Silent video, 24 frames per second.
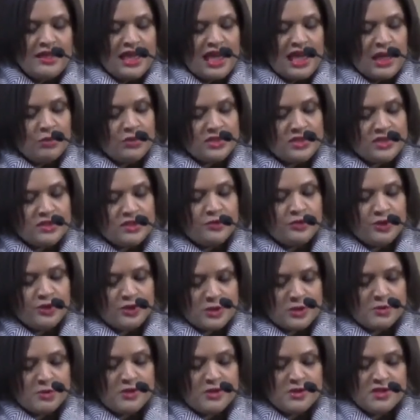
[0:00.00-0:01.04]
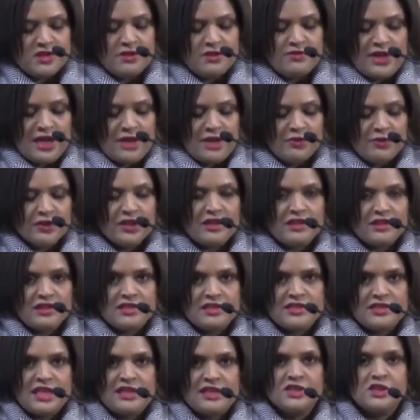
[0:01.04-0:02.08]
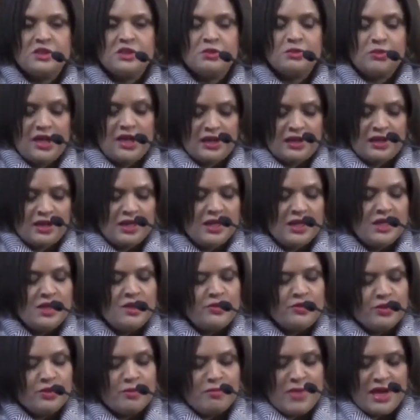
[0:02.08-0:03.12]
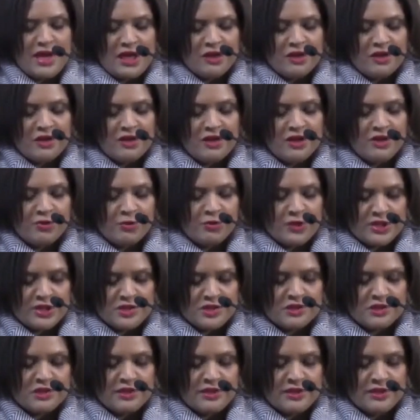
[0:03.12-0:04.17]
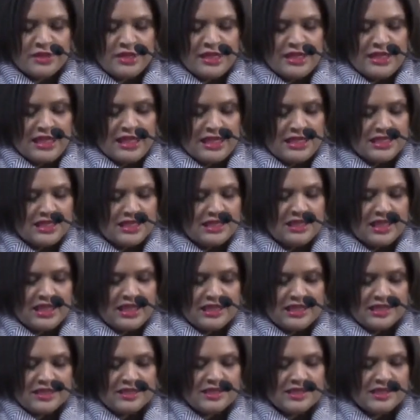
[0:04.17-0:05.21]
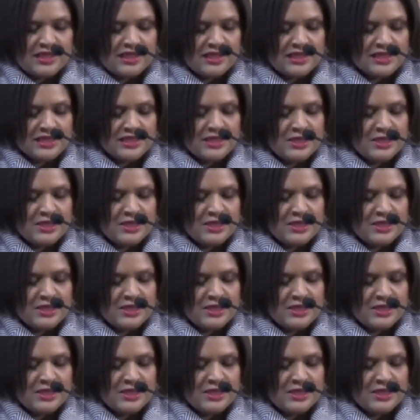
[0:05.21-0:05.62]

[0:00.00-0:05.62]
and was the first person of African descent to run for mayor of Windsor in 1896.